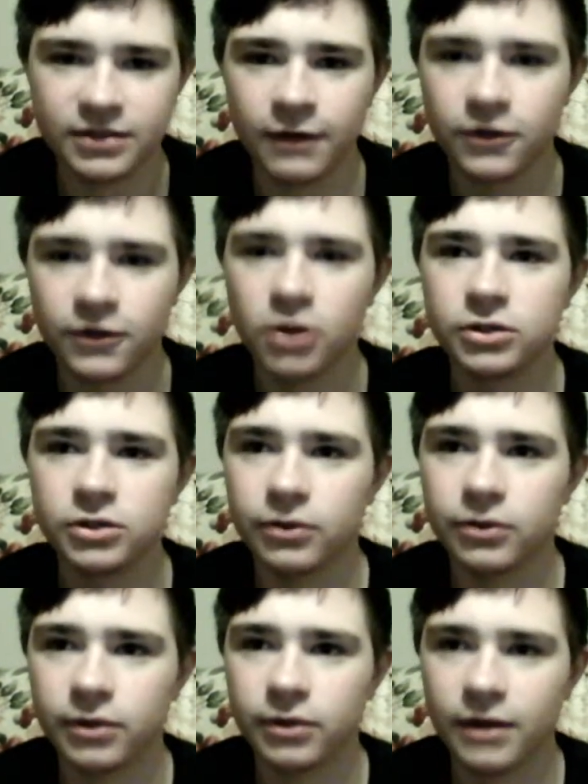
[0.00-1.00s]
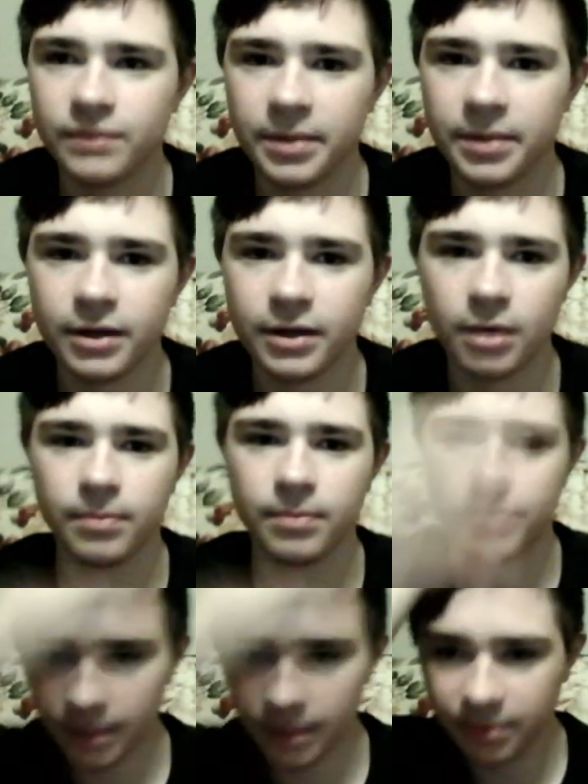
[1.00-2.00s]
left. So they're going to have to pick up
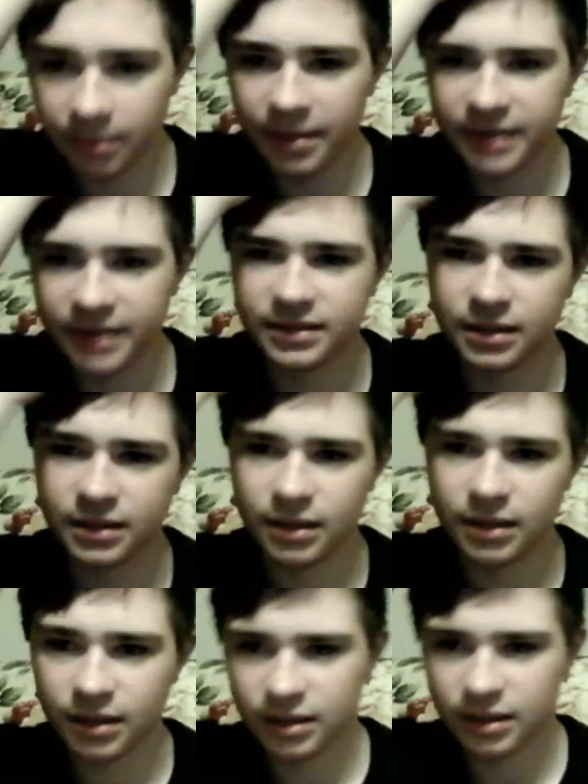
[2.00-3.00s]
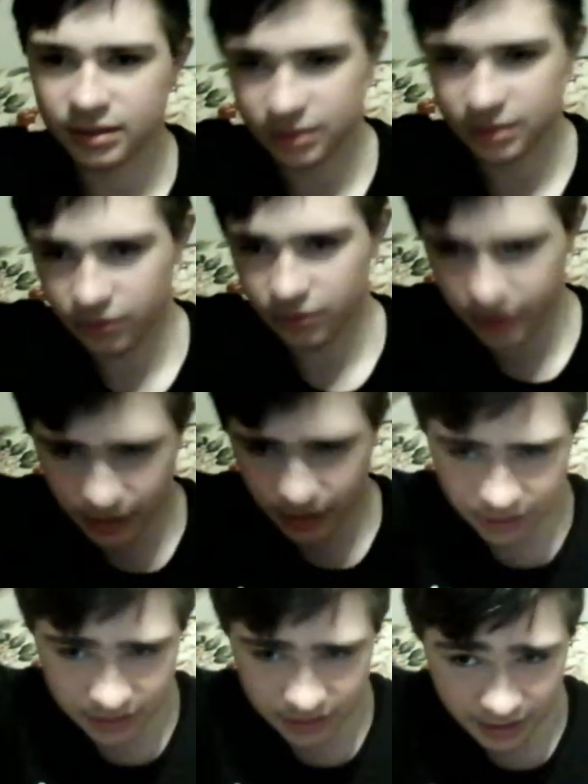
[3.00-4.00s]
the pace. So Link, I
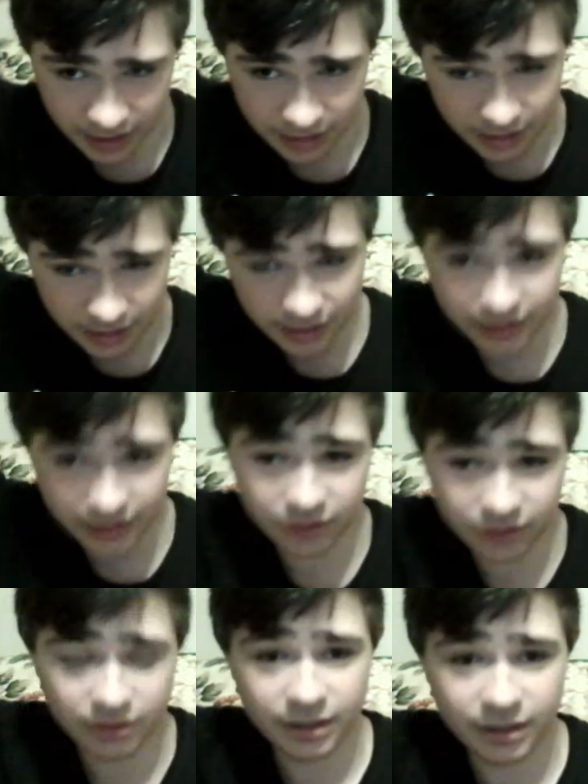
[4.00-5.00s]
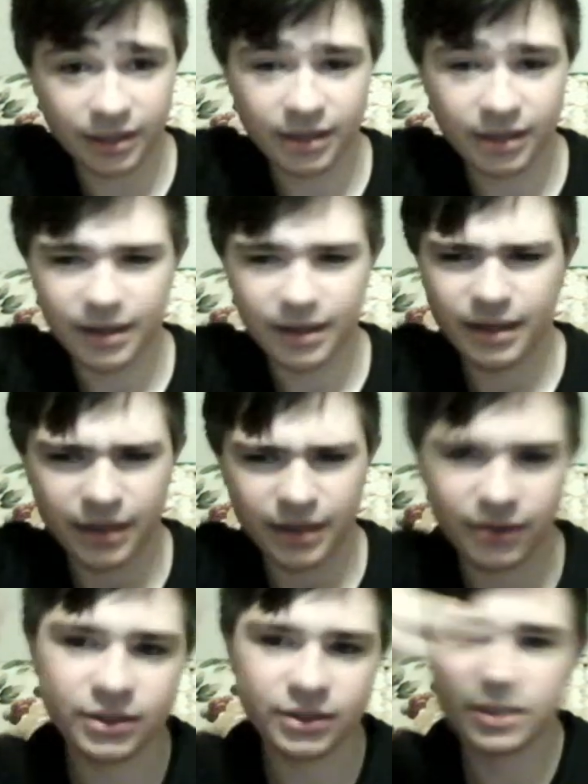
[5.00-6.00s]
just you
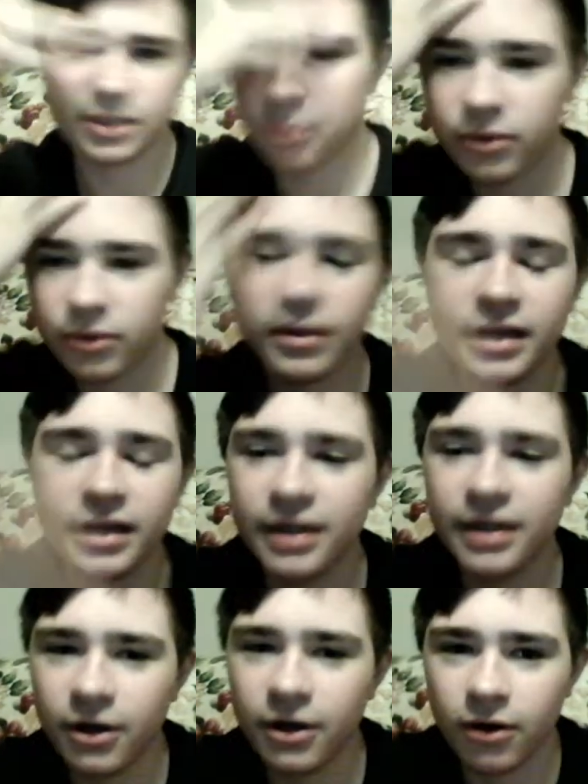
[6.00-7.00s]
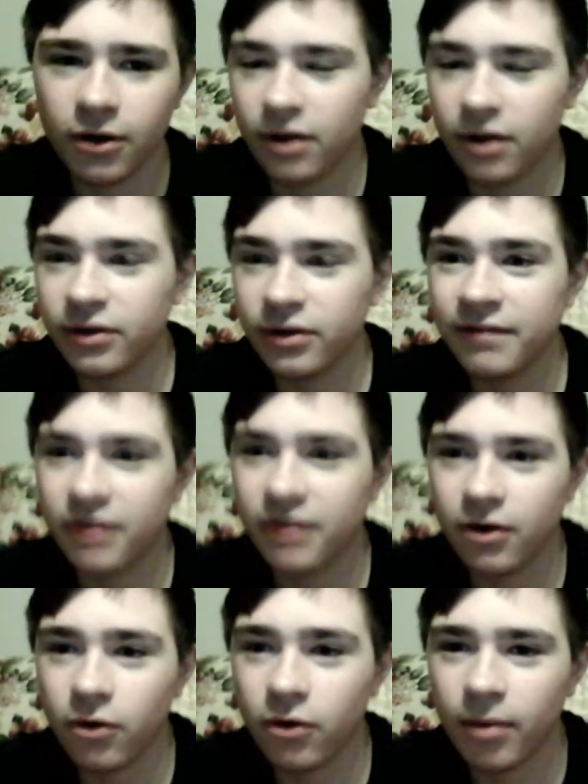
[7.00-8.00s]
can just put Link in here. I'll give
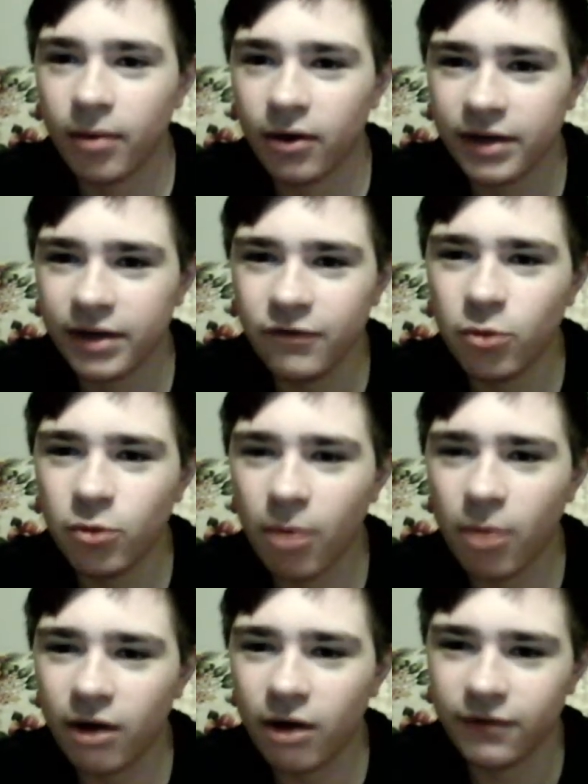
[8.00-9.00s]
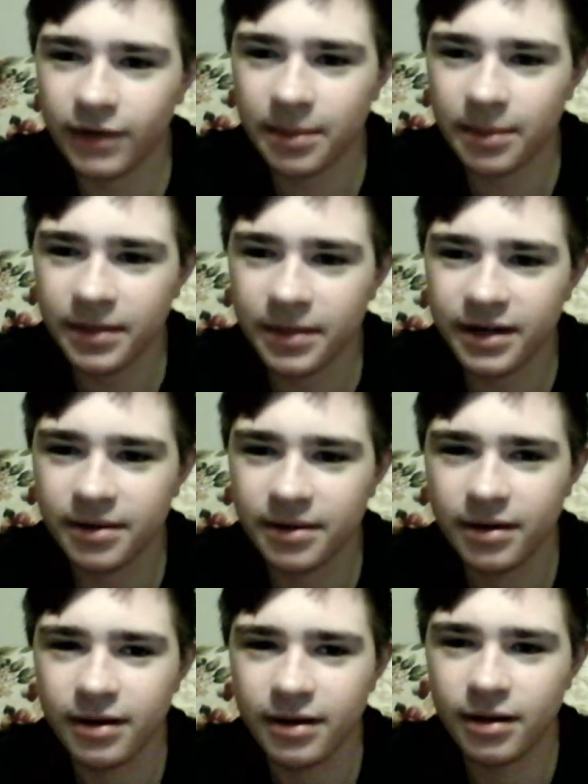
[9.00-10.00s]
you a mod for like a minute,
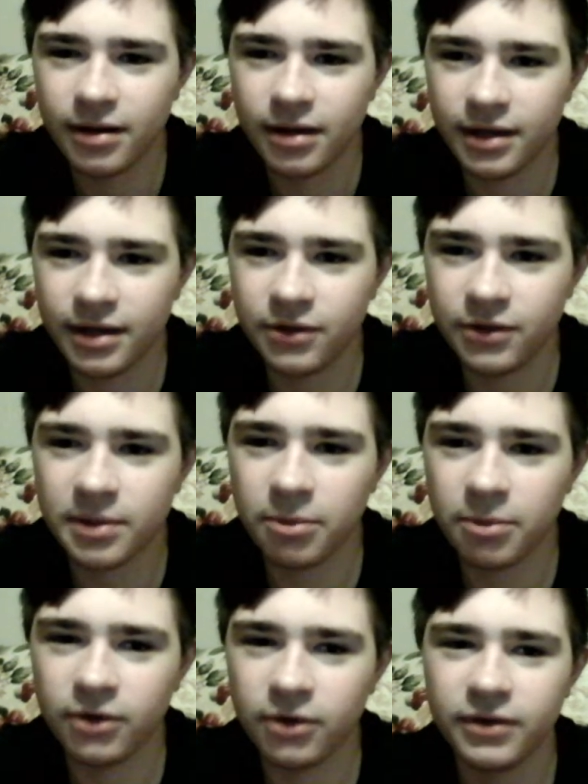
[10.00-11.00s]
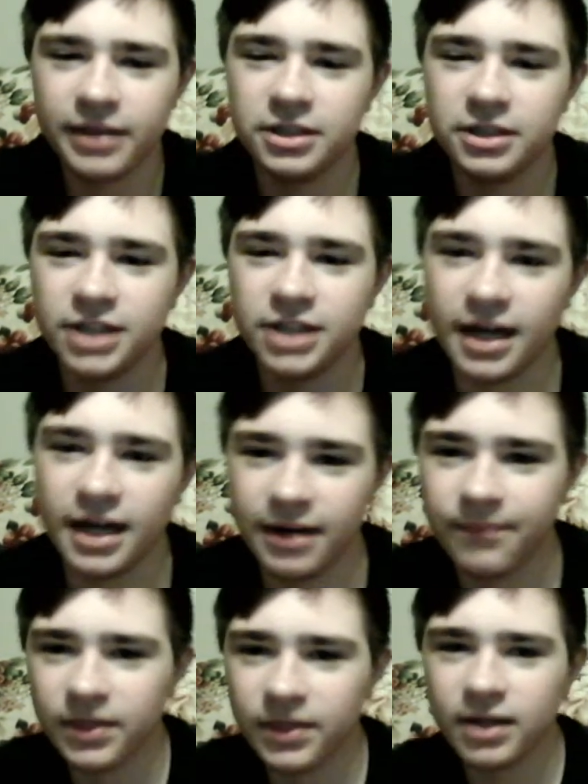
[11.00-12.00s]
and you can put your link in the chat.
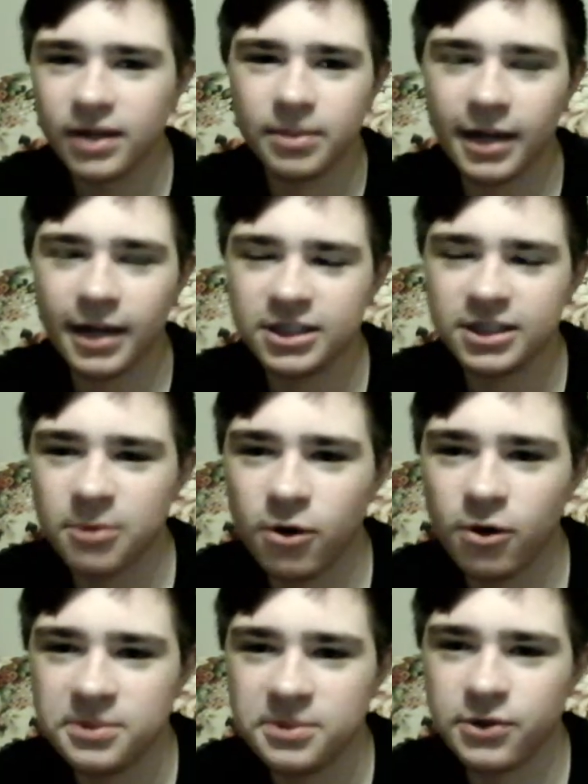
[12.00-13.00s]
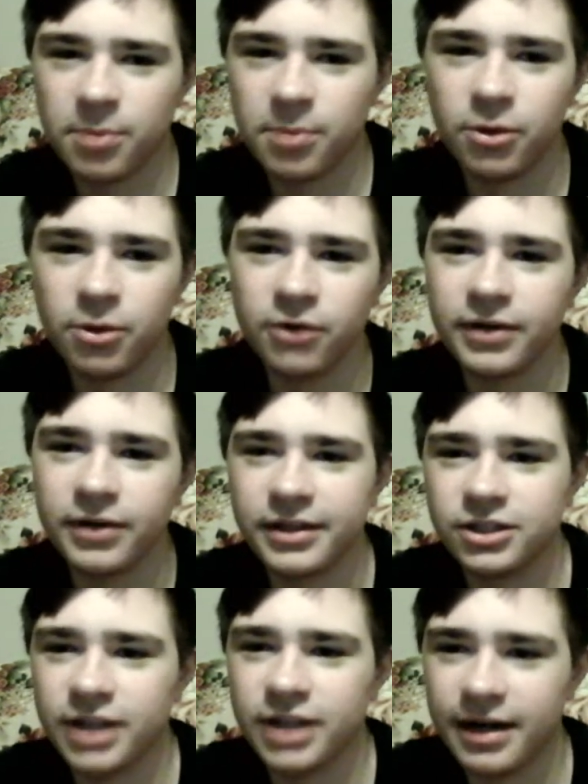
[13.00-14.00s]
Patrick Mahomes, you can put your link in
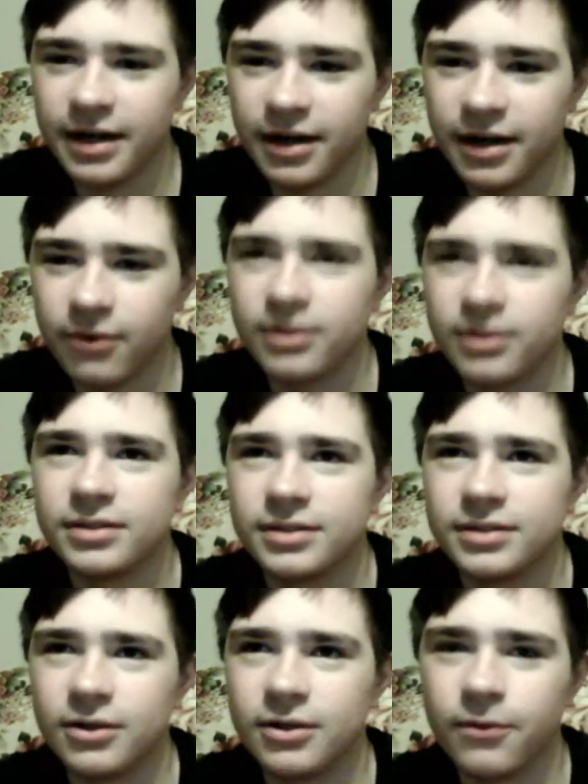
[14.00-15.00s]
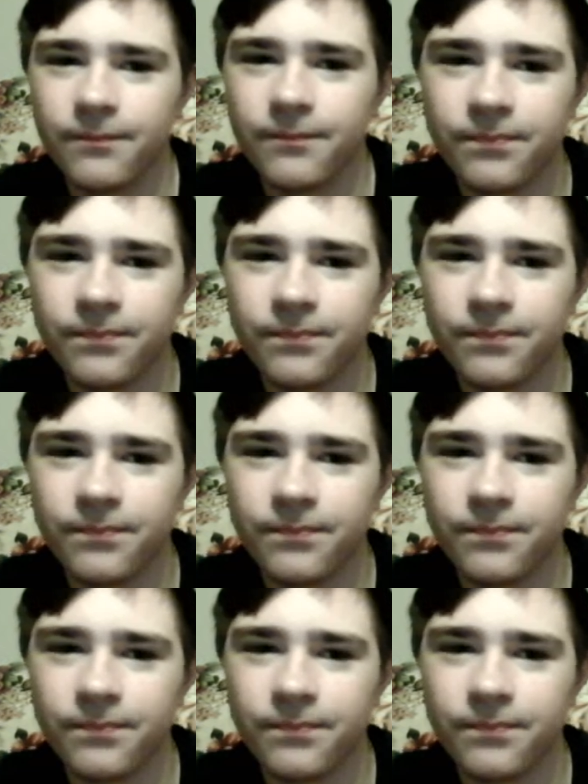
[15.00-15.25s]
the chat now. So